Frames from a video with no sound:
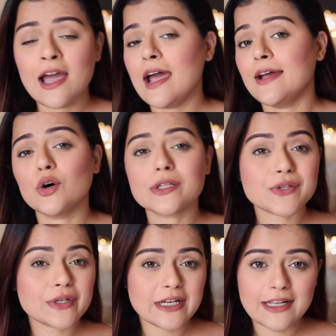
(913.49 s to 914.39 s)
I
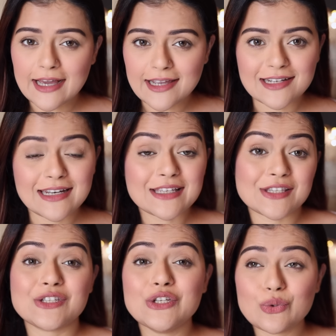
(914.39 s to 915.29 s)
also really like
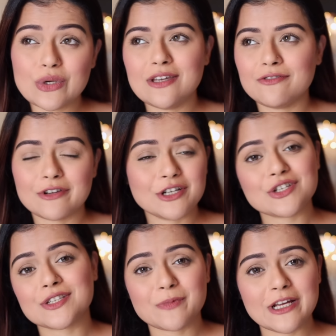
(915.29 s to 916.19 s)
NYX Dewy Finish
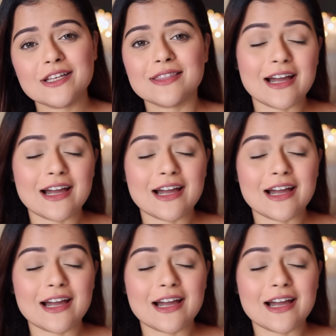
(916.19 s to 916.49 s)
Spray.